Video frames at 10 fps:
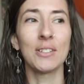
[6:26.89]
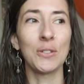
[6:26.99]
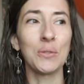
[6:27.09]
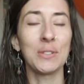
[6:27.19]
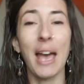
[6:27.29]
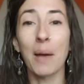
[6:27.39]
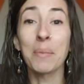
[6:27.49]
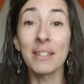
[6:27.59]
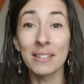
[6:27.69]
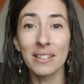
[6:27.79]
to
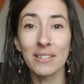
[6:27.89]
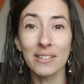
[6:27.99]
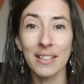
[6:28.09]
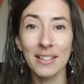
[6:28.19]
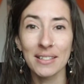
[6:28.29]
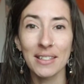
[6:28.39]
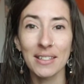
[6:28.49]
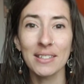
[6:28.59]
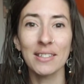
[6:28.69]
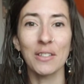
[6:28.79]
tap into your
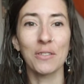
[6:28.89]
senses